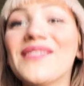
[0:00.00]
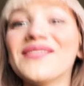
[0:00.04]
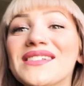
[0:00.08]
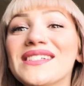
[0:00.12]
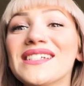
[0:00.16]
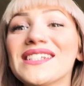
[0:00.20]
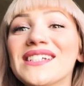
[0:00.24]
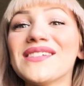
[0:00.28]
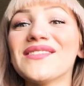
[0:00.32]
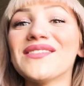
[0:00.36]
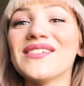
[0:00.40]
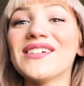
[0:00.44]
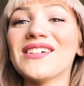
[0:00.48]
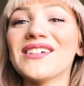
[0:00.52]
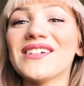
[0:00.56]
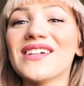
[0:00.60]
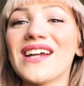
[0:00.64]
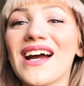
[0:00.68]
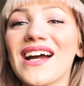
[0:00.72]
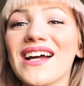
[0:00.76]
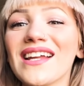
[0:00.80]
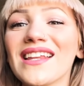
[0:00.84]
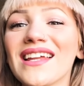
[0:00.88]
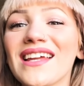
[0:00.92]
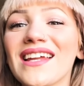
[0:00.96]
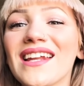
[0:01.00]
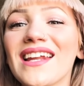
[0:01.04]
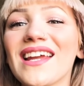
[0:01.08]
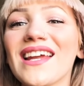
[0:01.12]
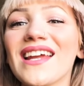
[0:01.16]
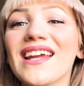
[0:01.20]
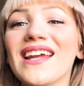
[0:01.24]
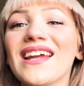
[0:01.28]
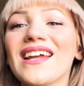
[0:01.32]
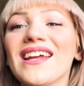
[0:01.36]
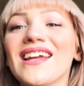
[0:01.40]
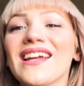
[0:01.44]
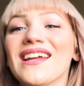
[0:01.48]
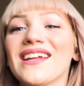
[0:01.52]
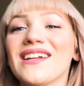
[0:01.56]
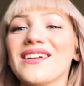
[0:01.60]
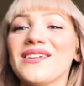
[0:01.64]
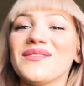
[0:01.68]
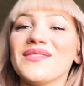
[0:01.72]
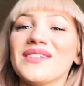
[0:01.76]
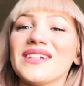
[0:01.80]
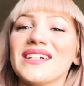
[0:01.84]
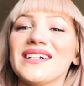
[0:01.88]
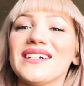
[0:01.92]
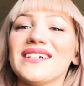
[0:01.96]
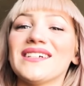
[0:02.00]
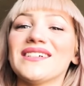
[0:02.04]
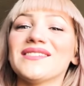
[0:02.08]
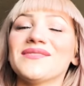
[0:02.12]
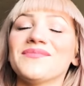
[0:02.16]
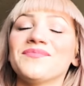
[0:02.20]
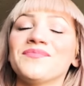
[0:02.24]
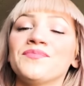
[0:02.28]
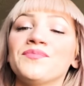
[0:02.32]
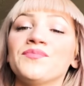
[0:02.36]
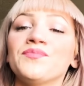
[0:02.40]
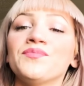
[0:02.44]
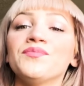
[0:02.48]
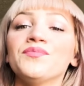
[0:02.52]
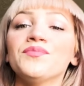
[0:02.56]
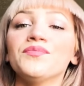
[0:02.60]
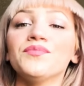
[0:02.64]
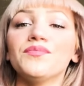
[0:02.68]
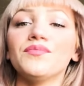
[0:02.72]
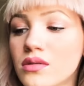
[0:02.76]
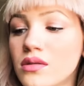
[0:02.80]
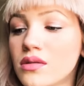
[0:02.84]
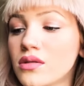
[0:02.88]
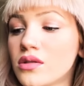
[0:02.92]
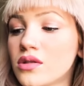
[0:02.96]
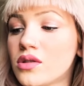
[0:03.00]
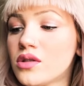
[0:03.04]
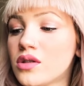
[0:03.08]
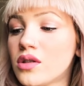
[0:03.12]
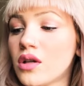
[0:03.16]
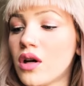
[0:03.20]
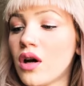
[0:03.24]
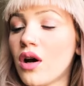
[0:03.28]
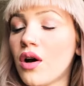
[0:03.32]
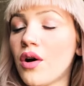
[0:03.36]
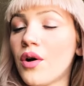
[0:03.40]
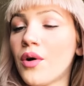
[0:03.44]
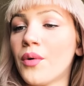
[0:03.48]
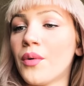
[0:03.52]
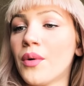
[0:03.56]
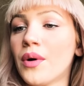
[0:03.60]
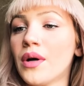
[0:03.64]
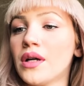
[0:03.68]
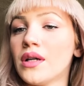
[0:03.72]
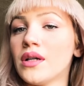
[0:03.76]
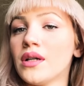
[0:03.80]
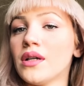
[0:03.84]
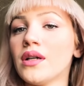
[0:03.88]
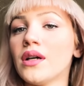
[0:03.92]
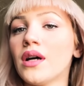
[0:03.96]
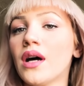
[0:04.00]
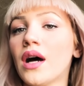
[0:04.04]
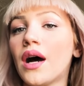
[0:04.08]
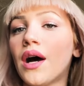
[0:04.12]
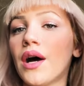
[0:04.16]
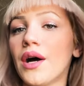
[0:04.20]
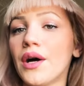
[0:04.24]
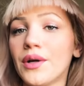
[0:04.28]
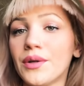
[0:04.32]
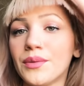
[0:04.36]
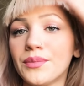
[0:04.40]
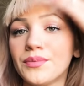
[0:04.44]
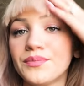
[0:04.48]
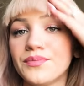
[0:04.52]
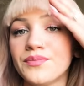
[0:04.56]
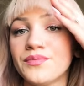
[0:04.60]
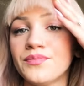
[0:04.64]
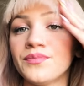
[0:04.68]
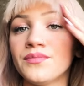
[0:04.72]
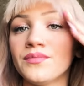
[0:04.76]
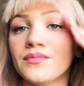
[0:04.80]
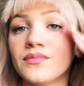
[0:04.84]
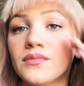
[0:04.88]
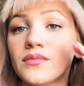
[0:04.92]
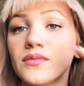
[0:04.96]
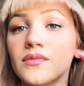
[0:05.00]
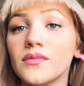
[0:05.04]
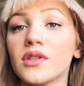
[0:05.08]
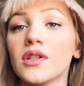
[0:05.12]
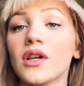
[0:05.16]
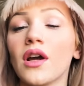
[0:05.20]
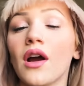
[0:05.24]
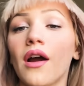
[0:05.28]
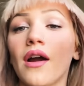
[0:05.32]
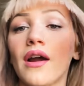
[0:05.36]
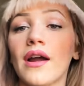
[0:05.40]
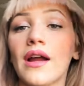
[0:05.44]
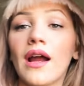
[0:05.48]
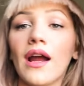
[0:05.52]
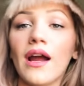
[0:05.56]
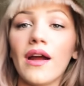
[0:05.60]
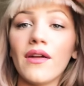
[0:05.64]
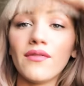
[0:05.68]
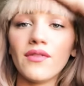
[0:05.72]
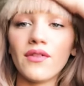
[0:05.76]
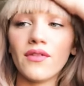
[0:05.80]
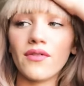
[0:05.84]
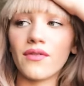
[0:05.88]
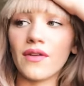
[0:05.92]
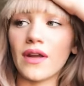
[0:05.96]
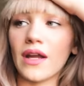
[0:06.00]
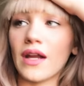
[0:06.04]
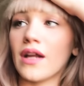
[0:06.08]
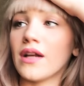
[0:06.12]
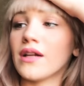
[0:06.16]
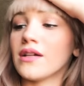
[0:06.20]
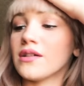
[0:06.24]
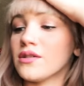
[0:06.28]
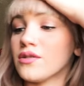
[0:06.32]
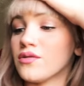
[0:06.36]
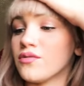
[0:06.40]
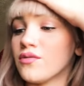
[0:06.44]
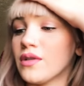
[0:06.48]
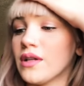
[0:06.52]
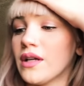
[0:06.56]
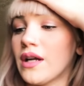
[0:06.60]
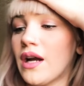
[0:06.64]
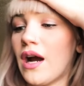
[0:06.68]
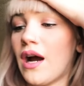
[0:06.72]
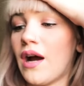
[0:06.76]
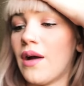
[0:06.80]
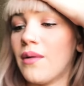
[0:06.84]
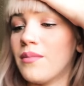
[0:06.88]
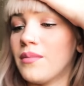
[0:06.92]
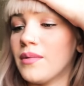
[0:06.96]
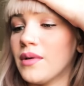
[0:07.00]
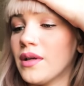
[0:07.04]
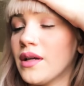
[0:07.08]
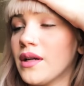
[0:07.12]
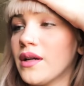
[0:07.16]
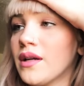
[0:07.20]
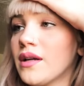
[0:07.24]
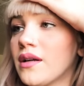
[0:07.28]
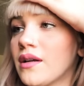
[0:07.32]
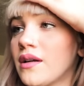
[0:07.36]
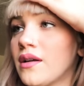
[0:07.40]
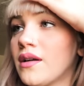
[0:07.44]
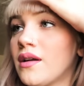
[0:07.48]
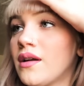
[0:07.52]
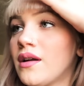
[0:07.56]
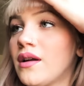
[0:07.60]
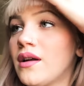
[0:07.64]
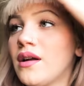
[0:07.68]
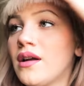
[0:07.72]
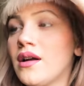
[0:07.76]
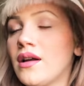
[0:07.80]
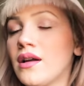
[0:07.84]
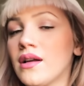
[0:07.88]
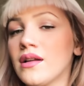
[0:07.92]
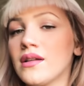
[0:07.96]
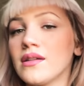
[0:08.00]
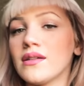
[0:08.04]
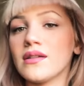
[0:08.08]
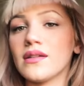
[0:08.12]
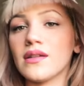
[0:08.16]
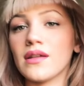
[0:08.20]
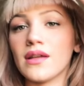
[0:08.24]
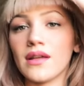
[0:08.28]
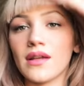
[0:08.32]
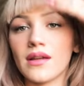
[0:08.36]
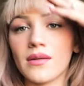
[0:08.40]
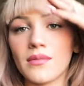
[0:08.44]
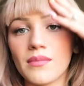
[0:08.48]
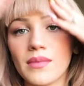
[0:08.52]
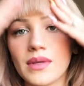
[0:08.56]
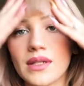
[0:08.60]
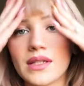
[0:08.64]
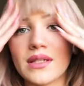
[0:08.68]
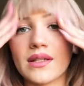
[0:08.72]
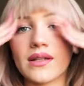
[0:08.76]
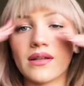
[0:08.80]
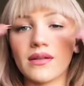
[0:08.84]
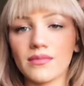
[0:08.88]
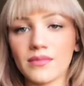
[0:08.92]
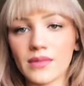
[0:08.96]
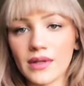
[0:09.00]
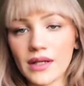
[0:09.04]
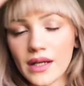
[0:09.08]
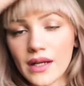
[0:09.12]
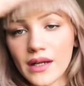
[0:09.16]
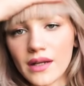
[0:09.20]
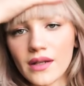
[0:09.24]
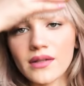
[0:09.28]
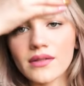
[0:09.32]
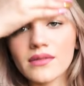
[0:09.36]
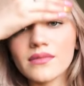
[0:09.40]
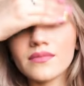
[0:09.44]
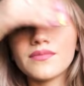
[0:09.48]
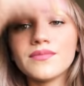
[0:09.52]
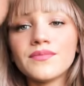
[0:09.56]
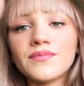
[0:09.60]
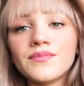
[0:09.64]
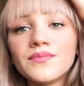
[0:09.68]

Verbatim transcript: I'm a centimeter dilated. Oh my god. So, um, sorry. I have the fan on because it's really hot, but it's like messing up my hair.